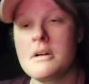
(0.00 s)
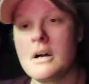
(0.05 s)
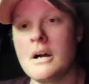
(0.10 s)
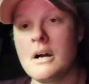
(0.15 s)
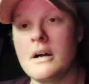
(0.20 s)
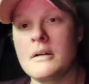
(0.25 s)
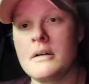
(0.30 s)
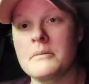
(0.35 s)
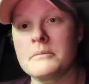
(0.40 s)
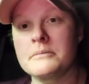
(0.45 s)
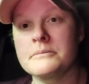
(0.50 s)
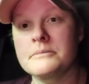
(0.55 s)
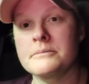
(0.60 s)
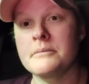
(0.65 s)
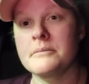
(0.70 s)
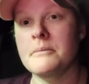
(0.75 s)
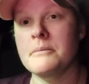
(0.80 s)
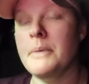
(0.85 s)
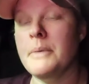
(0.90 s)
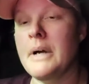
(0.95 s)
Yeah. Um,
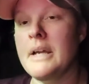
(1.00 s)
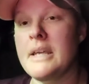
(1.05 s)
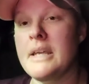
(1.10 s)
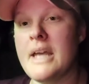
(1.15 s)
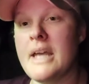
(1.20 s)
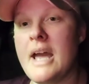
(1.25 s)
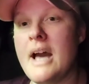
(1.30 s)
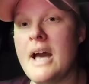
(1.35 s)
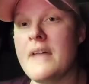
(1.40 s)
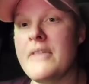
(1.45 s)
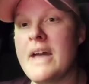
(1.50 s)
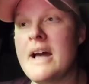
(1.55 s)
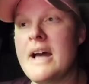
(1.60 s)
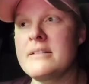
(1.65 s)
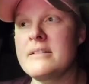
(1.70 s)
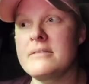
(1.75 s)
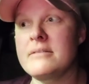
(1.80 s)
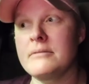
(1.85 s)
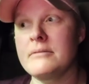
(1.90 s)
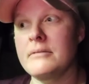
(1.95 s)
but yeah, that
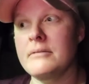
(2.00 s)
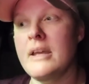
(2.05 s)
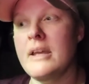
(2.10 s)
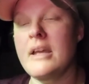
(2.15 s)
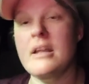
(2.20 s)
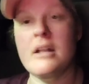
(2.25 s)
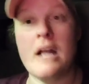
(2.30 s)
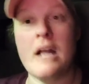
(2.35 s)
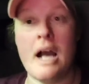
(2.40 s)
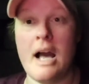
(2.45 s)
it,